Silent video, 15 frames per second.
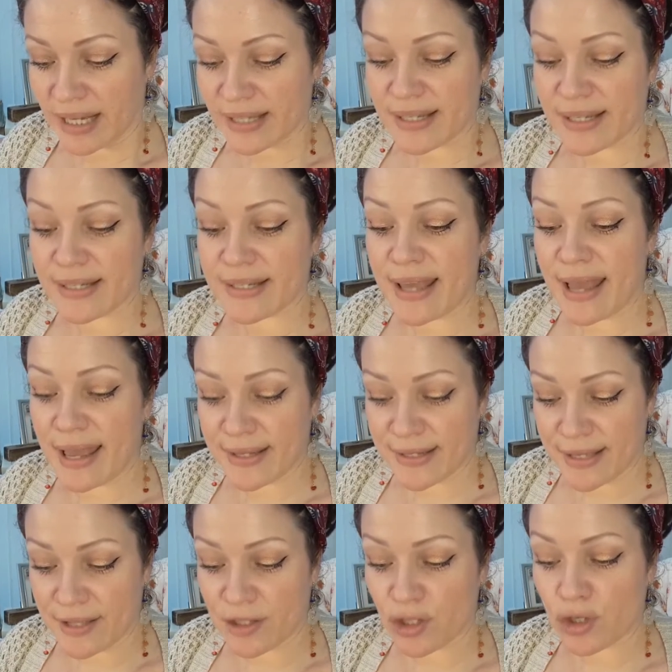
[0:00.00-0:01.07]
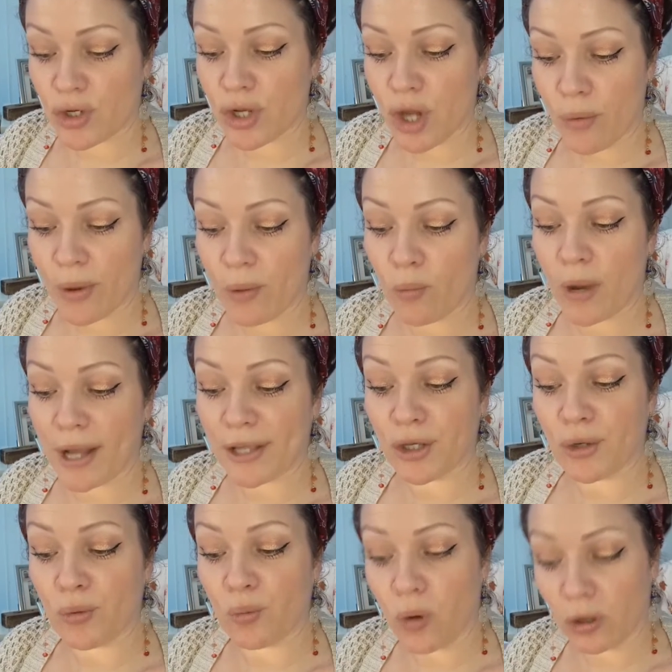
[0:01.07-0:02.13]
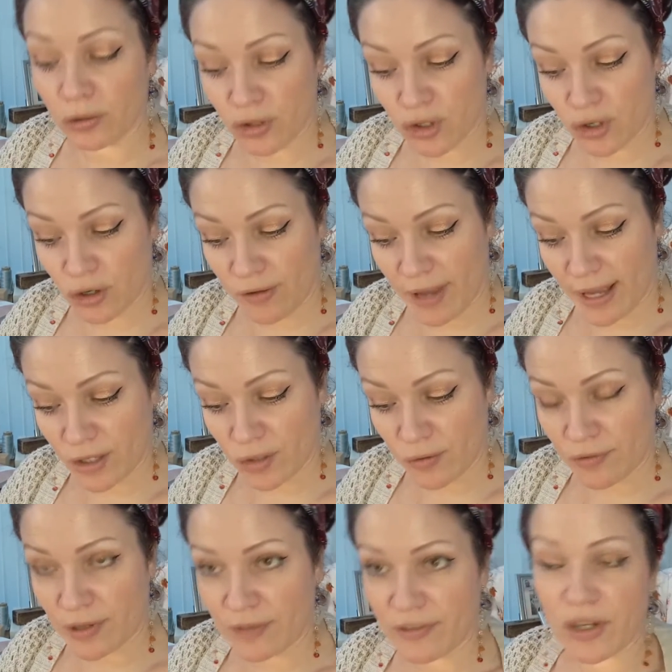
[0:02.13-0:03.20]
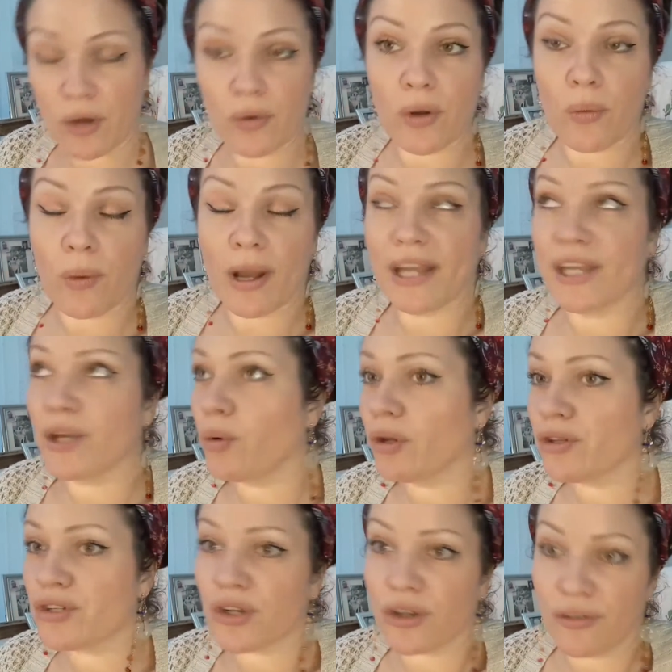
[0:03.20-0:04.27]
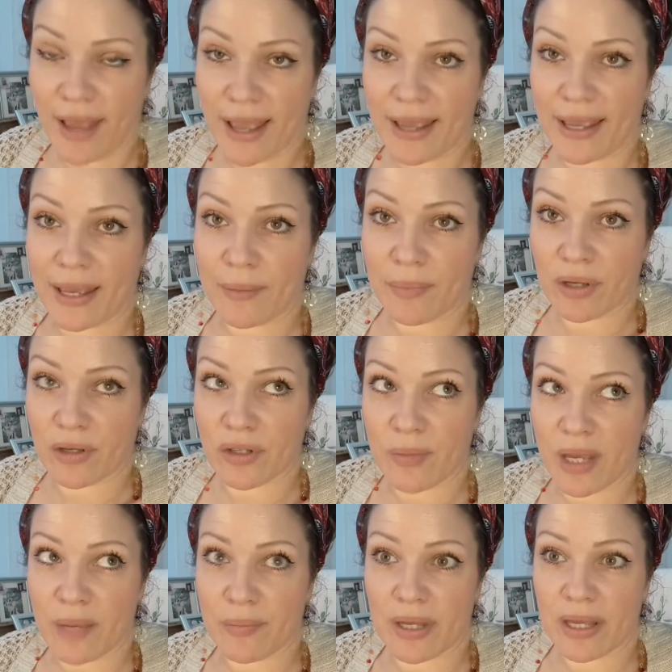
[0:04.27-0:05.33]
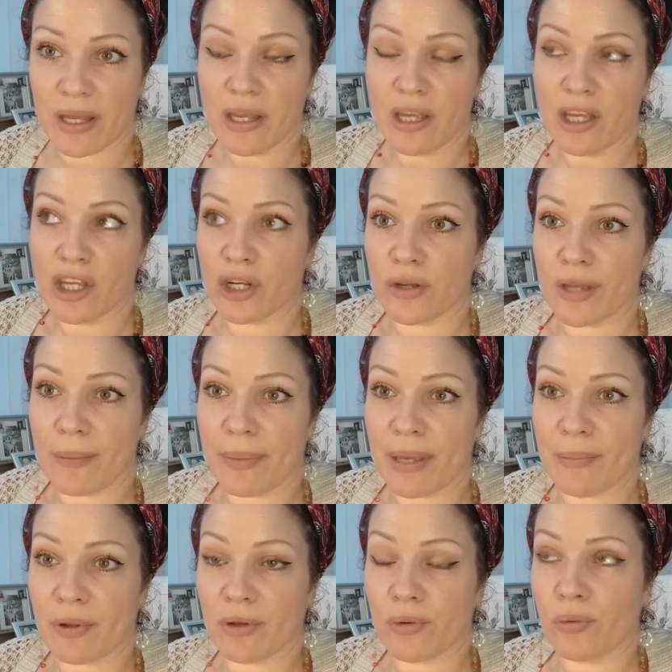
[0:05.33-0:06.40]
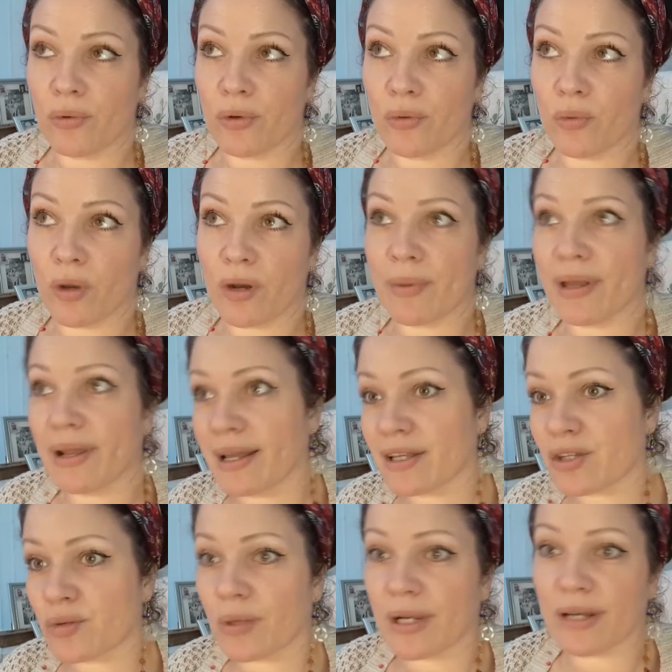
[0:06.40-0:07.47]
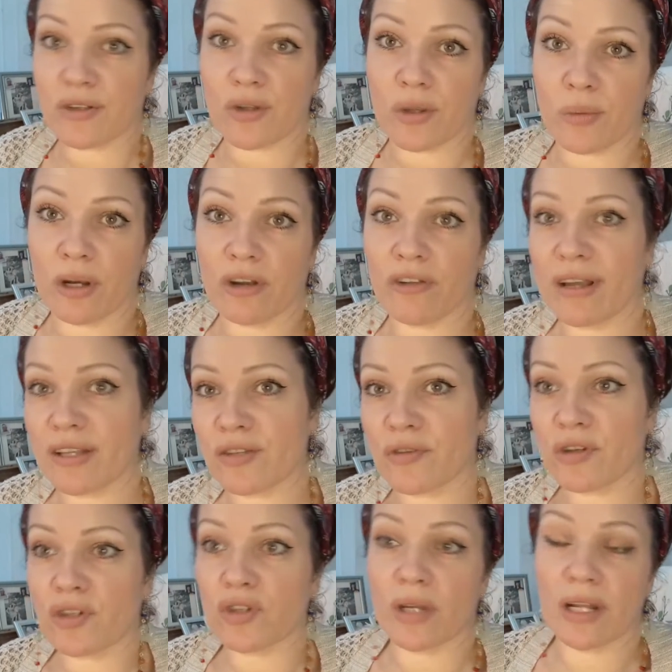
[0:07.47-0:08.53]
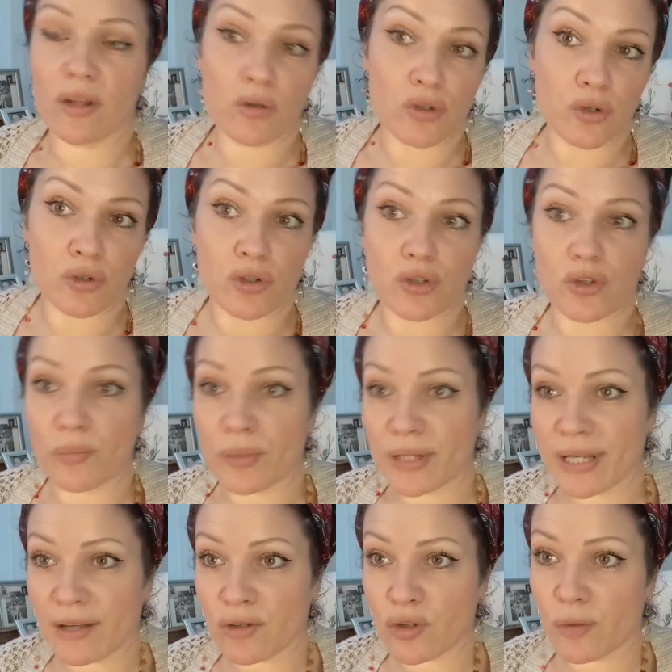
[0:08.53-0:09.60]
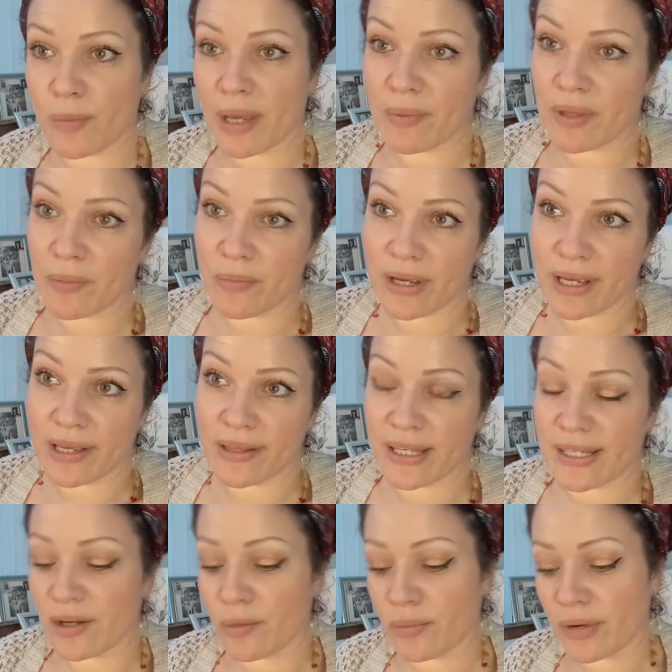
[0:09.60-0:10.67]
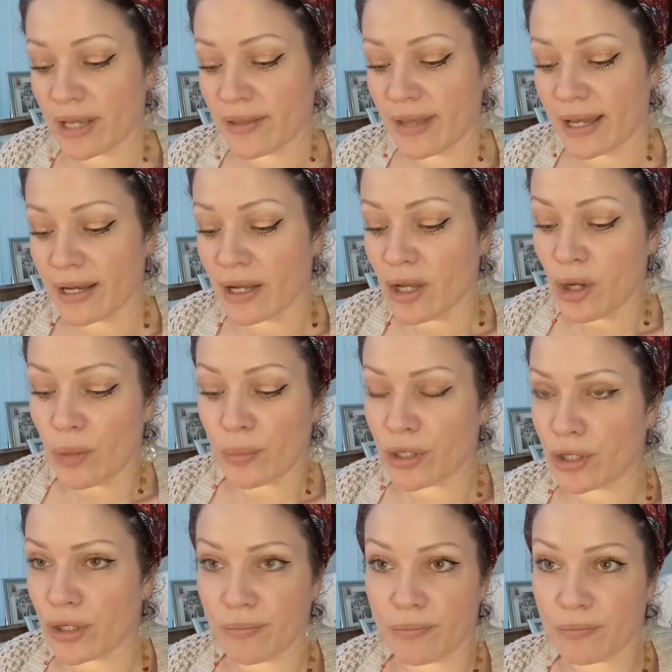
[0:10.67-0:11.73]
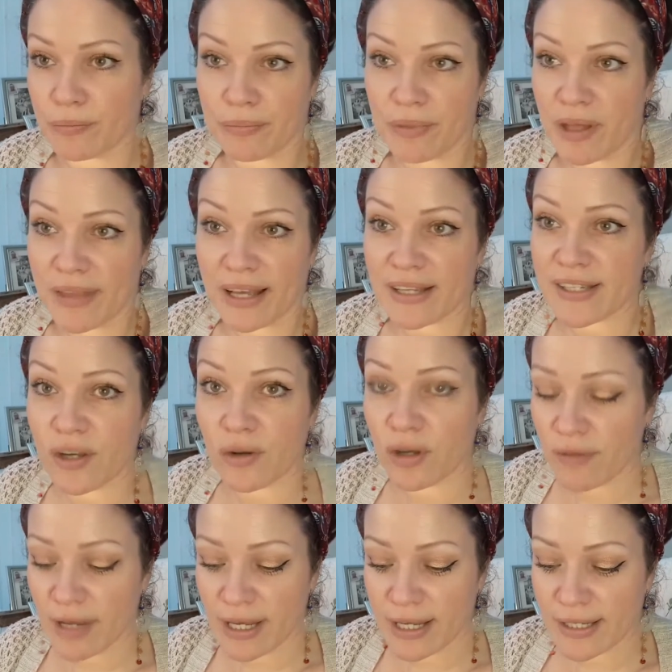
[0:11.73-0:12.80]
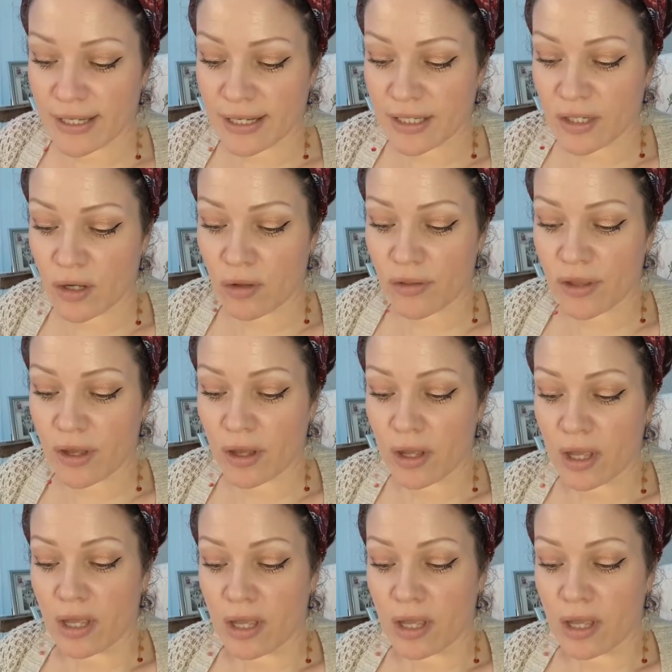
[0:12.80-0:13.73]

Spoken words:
its essence, knowing why you want to create something. If you don't know why you want to create it, because maybe, you get people who want to be like someone else, or they want to create something because it looks good to somebody else, or maybe they're bringing this in or bringing that in, and that's the only reason. It's not the,